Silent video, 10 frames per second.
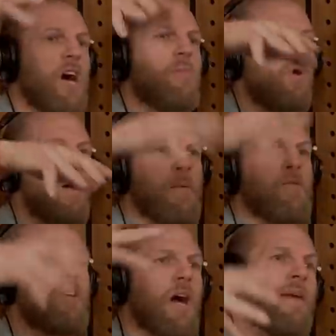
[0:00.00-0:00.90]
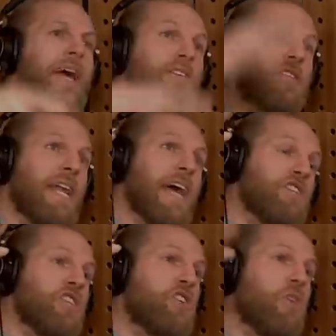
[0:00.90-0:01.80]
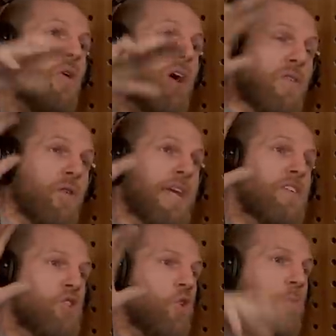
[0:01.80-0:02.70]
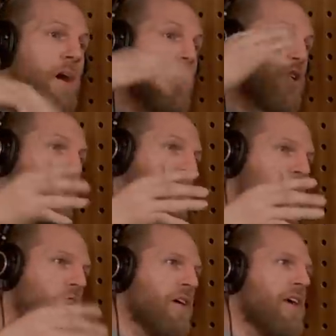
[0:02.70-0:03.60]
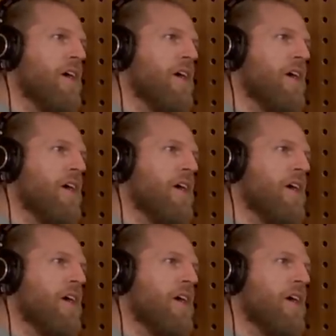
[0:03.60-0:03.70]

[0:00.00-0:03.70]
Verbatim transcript: example. I remember you coming out saying, actually, do you know what? I thought you had a stormer. I got it wrong.